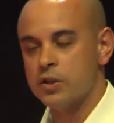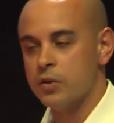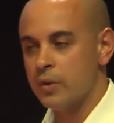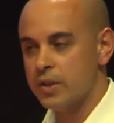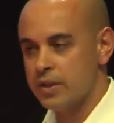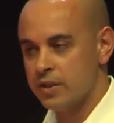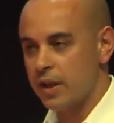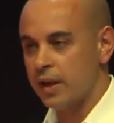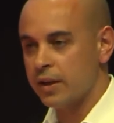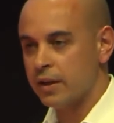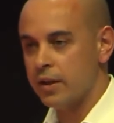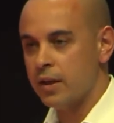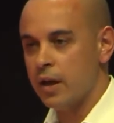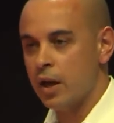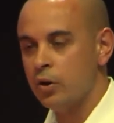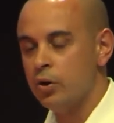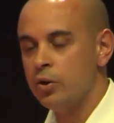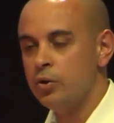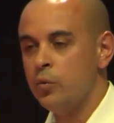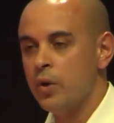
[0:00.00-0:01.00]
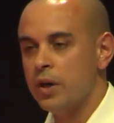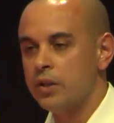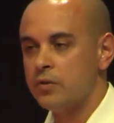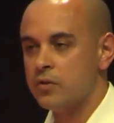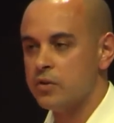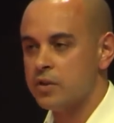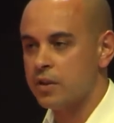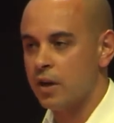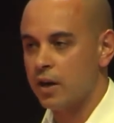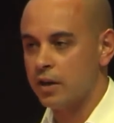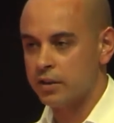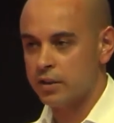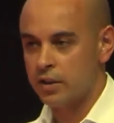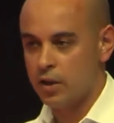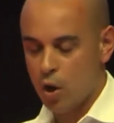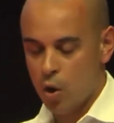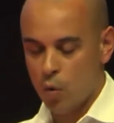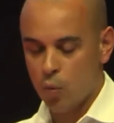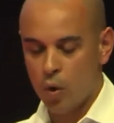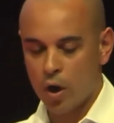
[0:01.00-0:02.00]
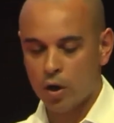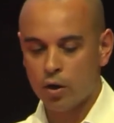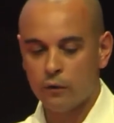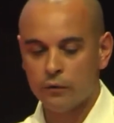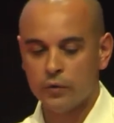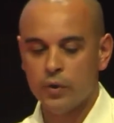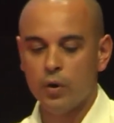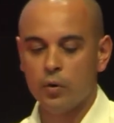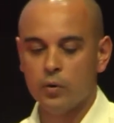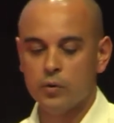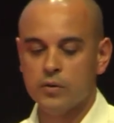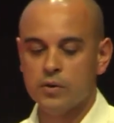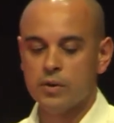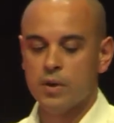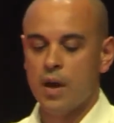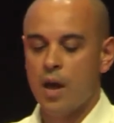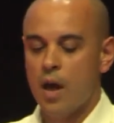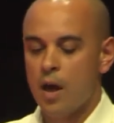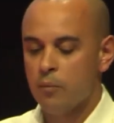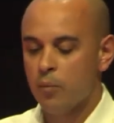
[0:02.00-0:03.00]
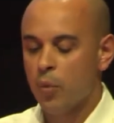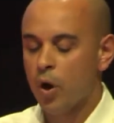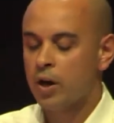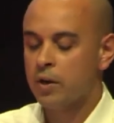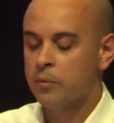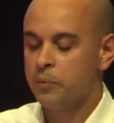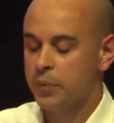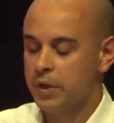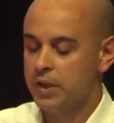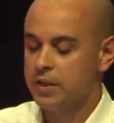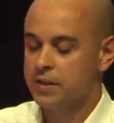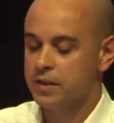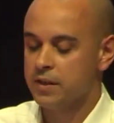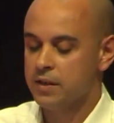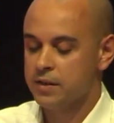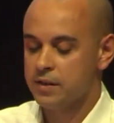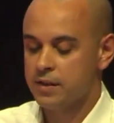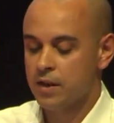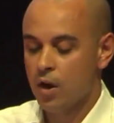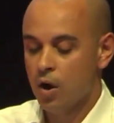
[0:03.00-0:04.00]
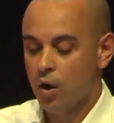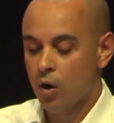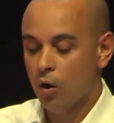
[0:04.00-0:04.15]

So it's like a good way to start one of those bottom pieces.